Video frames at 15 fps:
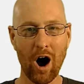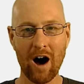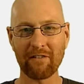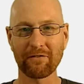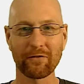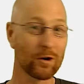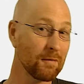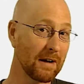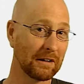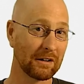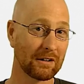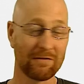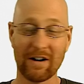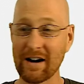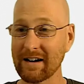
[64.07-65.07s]
off or it may
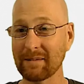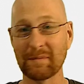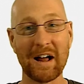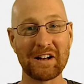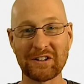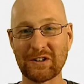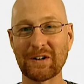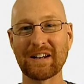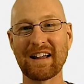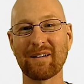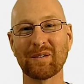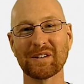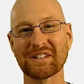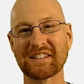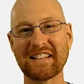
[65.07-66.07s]
look fine. I'm not sure
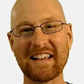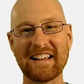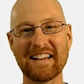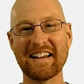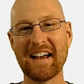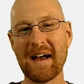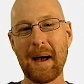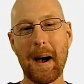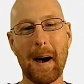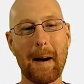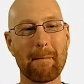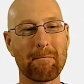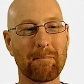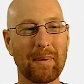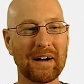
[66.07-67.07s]
yet. We'll see.
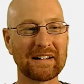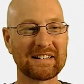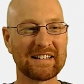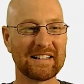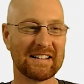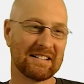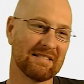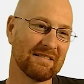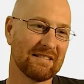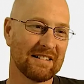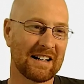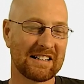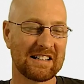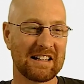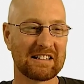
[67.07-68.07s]
But
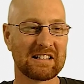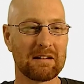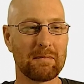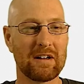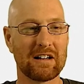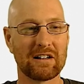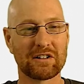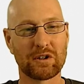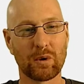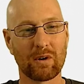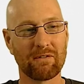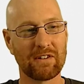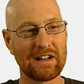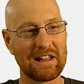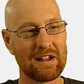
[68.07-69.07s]
like I said, it's going to be a
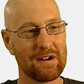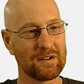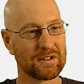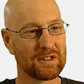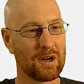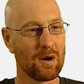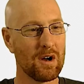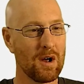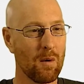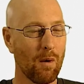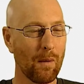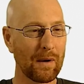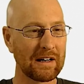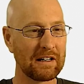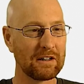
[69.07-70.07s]
short video. So
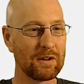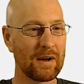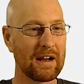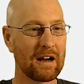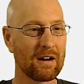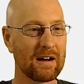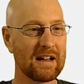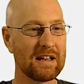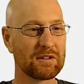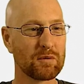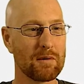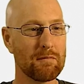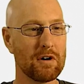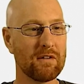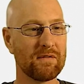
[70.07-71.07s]
what we're going to do here is
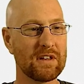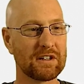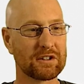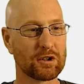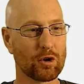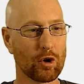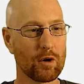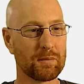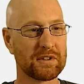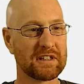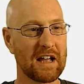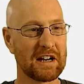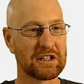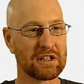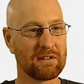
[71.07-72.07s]
remove this group
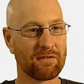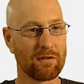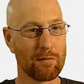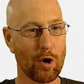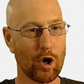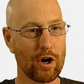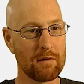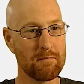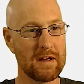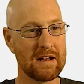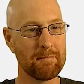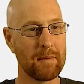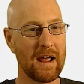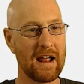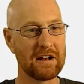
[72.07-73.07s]
section from our
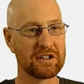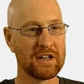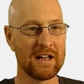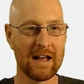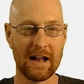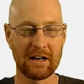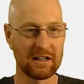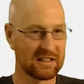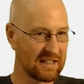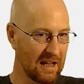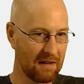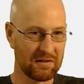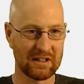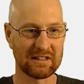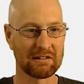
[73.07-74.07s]
admin page. And you can see
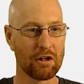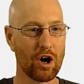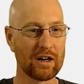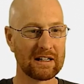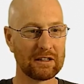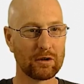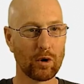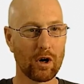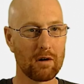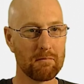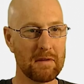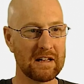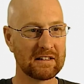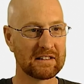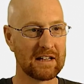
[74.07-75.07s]
I've just logged into our
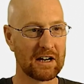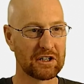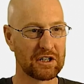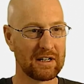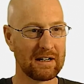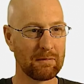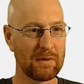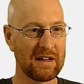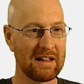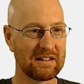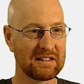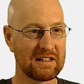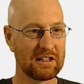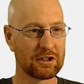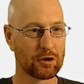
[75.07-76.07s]
admin section and we
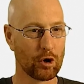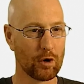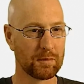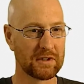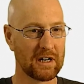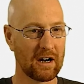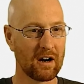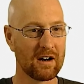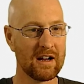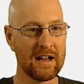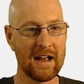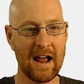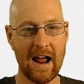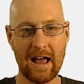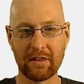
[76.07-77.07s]
see these groups here
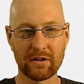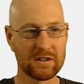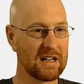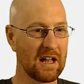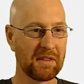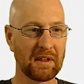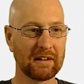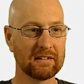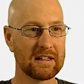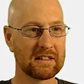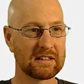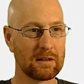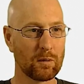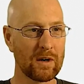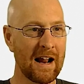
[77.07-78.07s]
and there's nothing
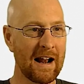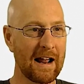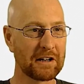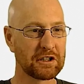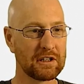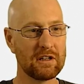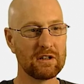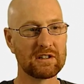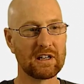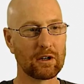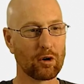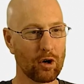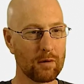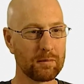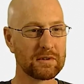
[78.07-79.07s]
listed. We're not actually using
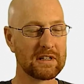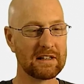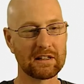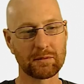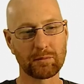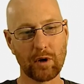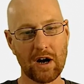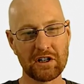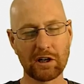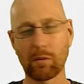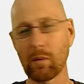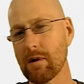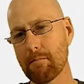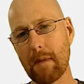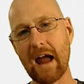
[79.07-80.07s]
groups in this project.
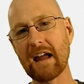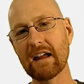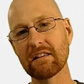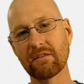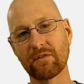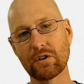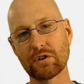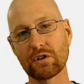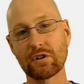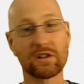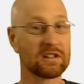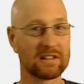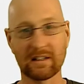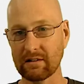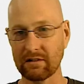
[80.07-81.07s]
We may in the future
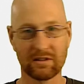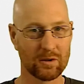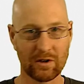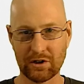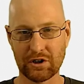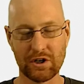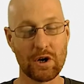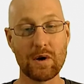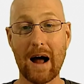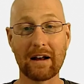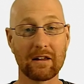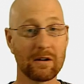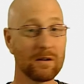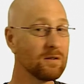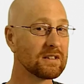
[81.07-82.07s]
just to sort of show you how
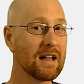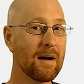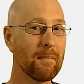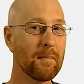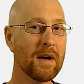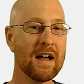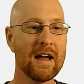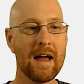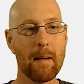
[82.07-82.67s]
to use them.